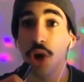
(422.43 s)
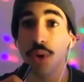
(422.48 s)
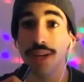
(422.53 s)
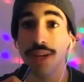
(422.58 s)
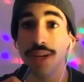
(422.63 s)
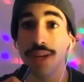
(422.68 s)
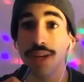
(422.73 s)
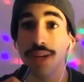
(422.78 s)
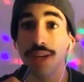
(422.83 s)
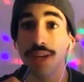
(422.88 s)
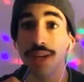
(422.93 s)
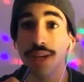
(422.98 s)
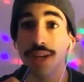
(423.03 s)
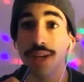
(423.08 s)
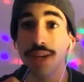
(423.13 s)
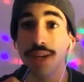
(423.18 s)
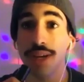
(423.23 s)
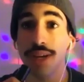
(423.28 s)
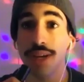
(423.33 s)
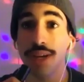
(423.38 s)
He's wearing a
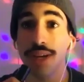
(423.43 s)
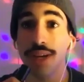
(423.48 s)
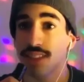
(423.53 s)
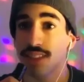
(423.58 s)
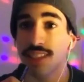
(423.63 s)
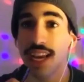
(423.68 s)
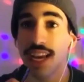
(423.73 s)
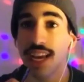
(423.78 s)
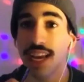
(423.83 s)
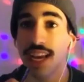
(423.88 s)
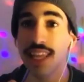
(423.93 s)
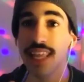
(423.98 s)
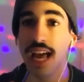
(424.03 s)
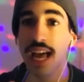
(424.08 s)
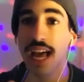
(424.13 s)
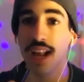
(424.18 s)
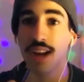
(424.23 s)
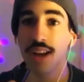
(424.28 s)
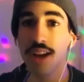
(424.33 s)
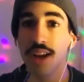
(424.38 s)
beanie, let's just say that.
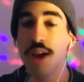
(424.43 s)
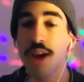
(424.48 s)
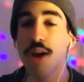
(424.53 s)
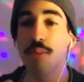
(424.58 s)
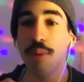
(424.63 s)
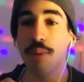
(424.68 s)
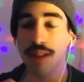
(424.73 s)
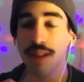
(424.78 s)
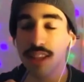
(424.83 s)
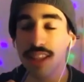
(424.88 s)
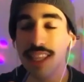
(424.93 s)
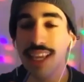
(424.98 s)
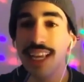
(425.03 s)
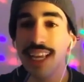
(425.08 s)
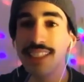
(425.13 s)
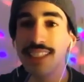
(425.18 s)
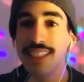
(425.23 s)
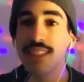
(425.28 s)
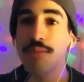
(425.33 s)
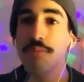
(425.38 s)
Yes. But the thing is,
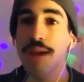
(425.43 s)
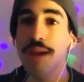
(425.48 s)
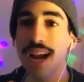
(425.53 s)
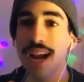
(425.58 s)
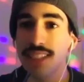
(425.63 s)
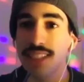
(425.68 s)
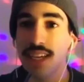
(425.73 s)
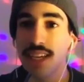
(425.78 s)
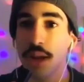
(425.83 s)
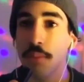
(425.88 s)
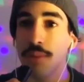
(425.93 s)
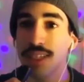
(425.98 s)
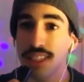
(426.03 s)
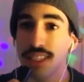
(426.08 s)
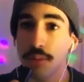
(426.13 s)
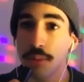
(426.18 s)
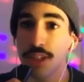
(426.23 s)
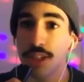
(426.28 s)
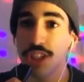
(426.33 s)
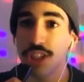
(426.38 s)
he's a Mexican ma-
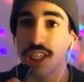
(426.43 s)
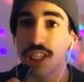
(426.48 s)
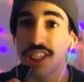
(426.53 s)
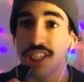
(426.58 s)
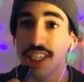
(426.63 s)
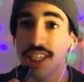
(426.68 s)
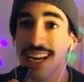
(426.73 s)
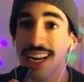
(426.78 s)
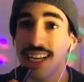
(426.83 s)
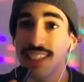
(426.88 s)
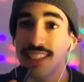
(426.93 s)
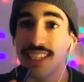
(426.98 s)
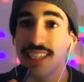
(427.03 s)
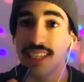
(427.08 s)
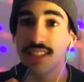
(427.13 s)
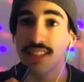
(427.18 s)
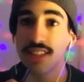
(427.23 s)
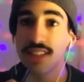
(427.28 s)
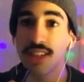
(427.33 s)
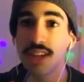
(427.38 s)
magician and he
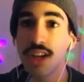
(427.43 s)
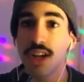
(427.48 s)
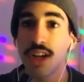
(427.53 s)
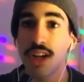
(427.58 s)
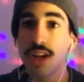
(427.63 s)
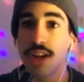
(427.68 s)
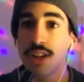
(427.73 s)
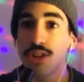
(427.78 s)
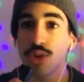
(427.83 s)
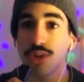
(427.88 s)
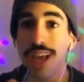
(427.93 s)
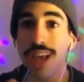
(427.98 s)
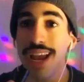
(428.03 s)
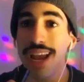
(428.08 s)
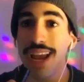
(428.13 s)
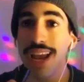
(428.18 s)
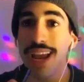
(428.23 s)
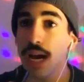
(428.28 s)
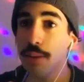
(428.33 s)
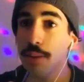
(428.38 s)
says, Today
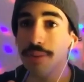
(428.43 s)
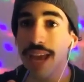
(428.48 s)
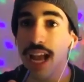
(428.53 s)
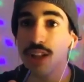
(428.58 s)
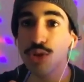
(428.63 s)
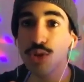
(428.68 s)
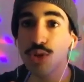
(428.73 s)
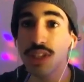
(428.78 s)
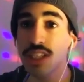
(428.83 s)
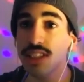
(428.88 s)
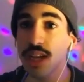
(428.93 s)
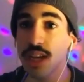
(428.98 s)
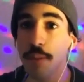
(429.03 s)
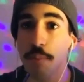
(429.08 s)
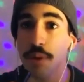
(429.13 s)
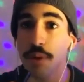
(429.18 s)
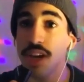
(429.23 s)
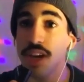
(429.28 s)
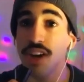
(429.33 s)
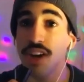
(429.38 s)
I'm going to
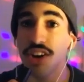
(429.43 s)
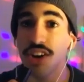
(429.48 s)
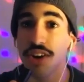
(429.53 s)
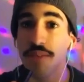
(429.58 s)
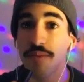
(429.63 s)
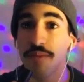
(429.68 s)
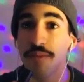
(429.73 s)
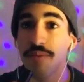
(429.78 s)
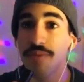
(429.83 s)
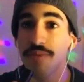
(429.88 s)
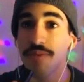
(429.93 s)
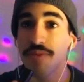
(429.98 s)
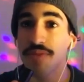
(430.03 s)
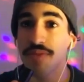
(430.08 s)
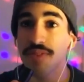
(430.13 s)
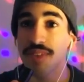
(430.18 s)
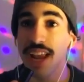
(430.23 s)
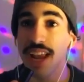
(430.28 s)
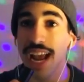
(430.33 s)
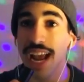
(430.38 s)
disappear
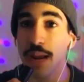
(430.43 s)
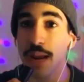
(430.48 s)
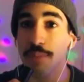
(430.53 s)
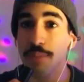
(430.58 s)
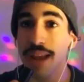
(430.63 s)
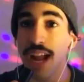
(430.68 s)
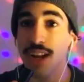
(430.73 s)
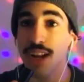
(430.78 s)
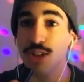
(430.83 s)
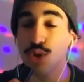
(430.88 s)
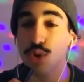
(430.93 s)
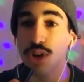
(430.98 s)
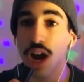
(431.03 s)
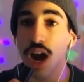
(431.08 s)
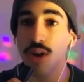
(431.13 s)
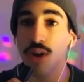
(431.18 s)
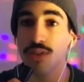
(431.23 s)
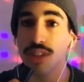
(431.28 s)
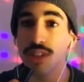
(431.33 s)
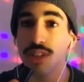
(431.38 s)
and I'm going to
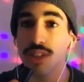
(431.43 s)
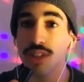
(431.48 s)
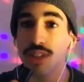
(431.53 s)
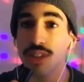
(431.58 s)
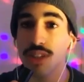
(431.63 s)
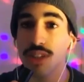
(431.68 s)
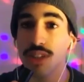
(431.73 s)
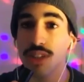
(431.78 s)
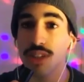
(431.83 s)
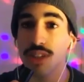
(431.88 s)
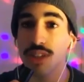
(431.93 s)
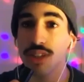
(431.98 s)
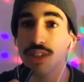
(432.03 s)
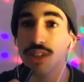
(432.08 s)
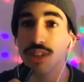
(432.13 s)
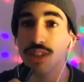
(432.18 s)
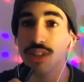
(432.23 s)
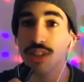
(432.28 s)
count down from three.